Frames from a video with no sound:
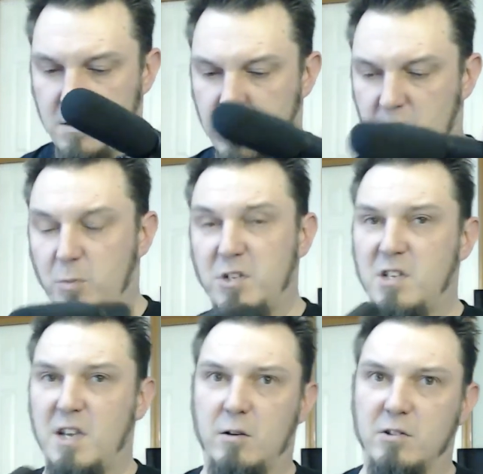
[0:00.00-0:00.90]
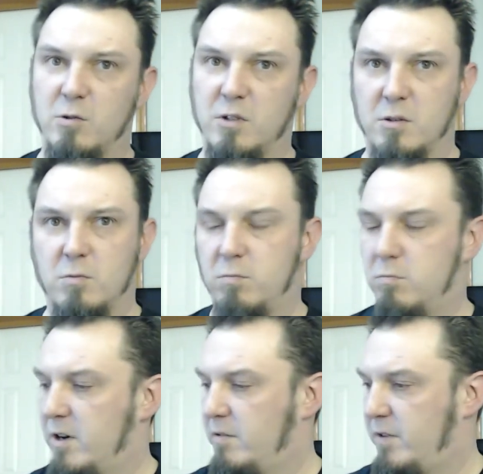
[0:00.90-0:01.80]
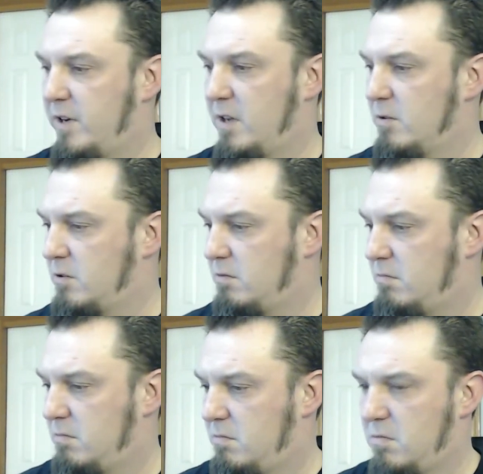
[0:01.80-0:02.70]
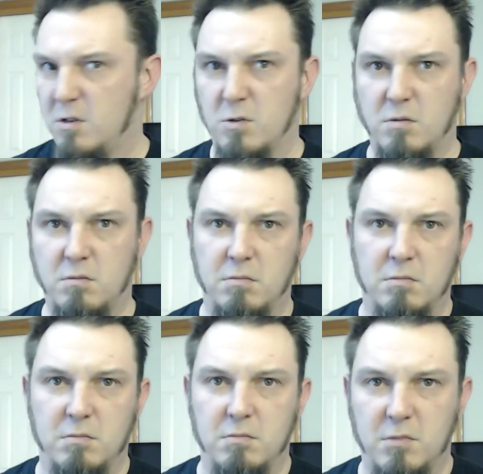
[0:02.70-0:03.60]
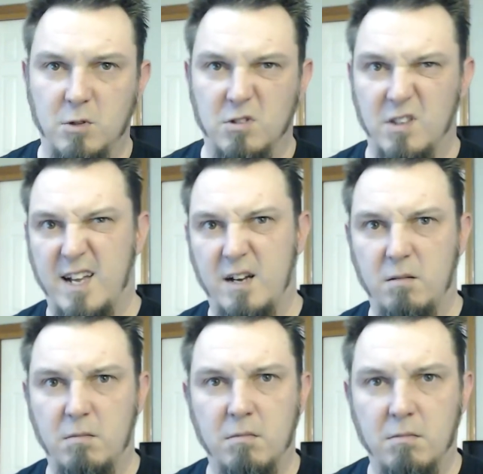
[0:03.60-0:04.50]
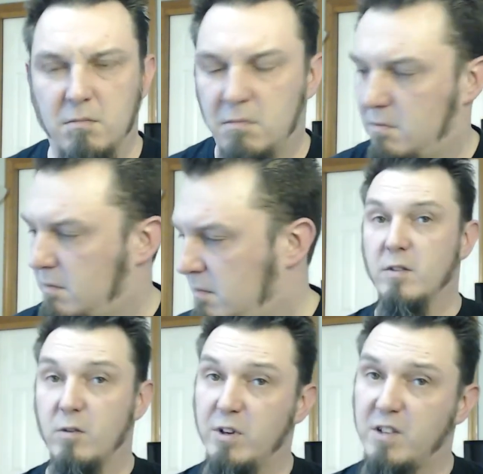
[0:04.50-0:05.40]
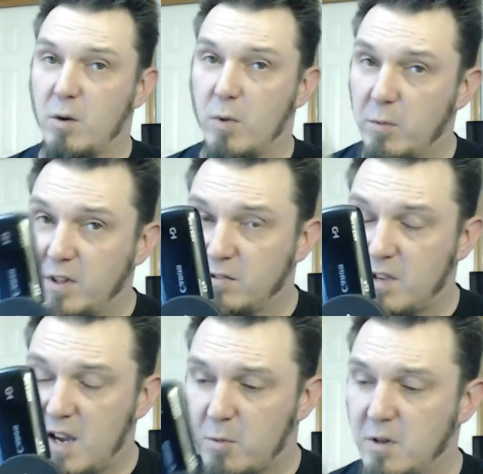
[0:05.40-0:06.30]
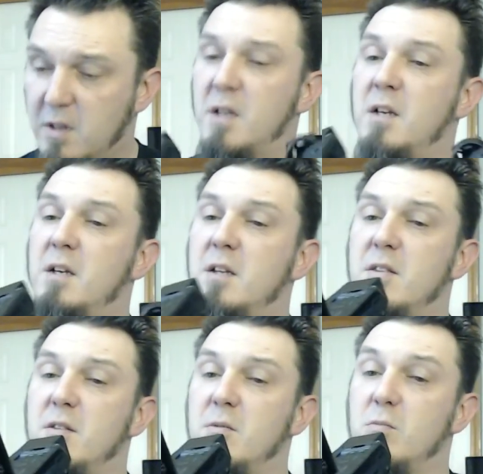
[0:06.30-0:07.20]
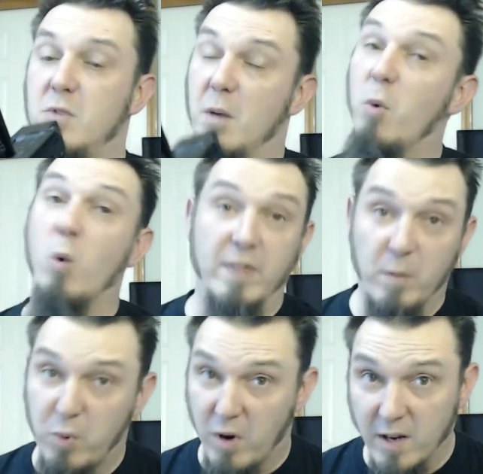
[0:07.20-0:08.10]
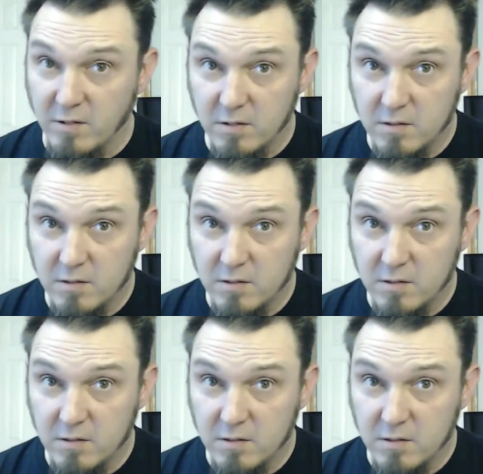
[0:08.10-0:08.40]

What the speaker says: So you'll be seeing all sorts of weird videos soon using that. The reason I went with this camera, number one, the price.